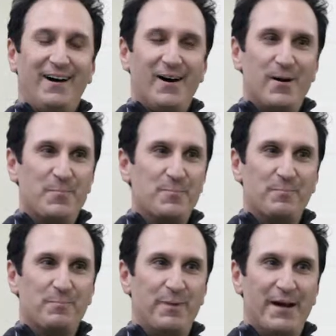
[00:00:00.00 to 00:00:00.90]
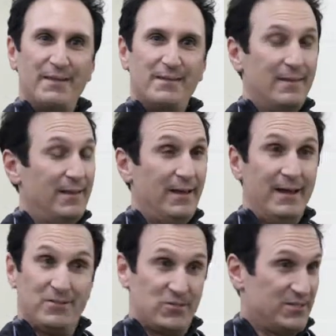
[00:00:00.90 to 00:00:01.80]
but
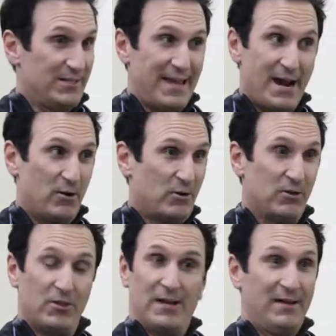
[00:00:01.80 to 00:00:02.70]
it's just a character that